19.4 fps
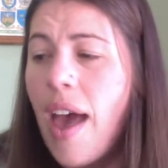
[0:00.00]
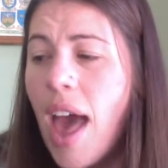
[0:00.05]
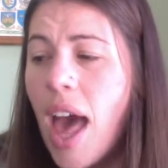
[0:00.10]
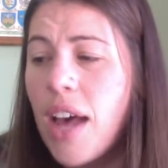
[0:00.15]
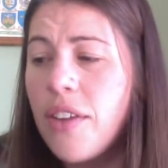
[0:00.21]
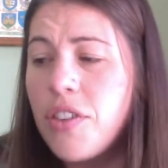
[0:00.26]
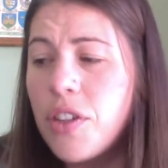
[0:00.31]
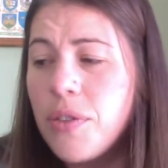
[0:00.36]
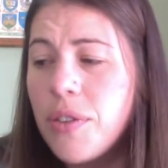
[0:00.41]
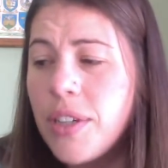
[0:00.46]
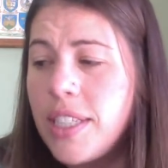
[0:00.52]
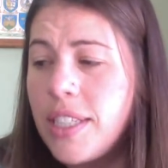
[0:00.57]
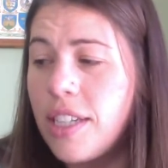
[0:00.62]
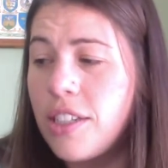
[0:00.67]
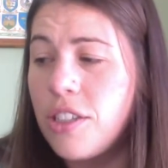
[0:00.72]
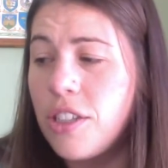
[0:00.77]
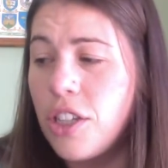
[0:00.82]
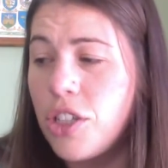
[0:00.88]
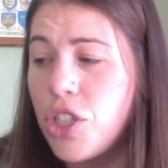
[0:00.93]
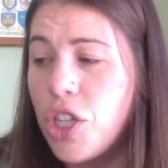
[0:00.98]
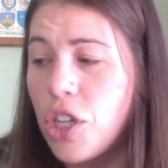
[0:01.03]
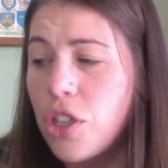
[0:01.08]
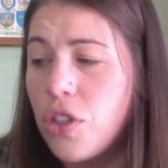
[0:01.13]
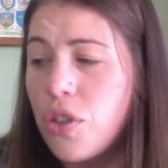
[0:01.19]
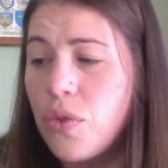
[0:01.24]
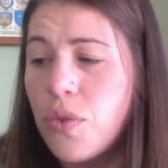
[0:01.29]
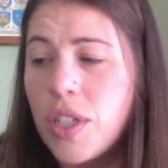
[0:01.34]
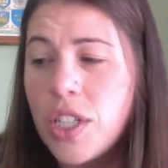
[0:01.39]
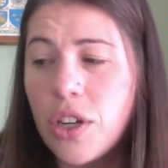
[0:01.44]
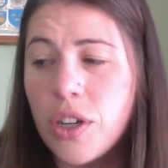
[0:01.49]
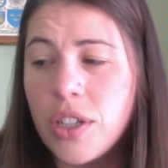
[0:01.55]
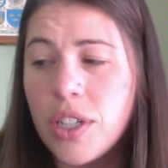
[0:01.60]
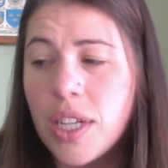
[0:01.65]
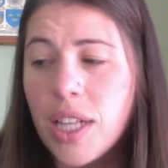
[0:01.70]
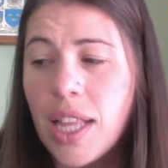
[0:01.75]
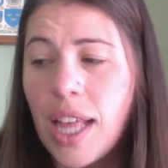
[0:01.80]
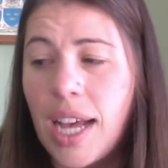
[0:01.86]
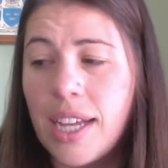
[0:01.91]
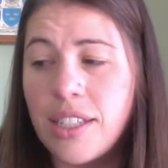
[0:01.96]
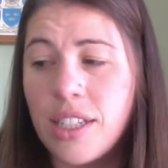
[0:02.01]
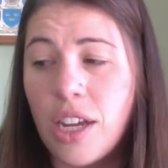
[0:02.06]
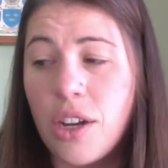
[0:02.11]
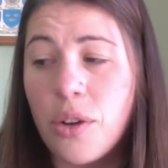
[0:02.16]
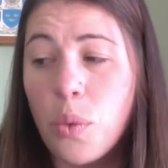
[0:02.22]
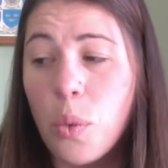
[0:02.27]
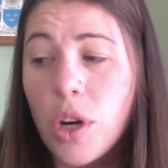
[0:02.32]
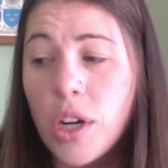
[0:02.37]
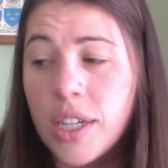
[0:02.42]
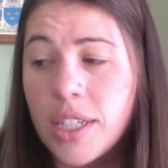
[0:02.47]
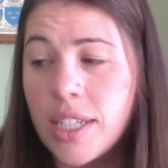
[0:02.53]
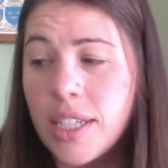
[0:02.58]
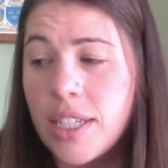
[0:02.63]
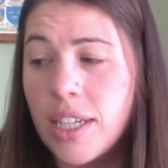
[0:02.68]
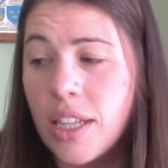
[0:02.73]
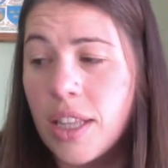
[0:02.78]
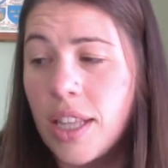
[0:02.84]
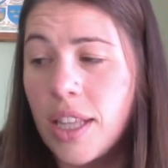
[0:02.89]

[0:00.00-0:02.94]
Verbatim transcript: After recess, the children returned to class and worked until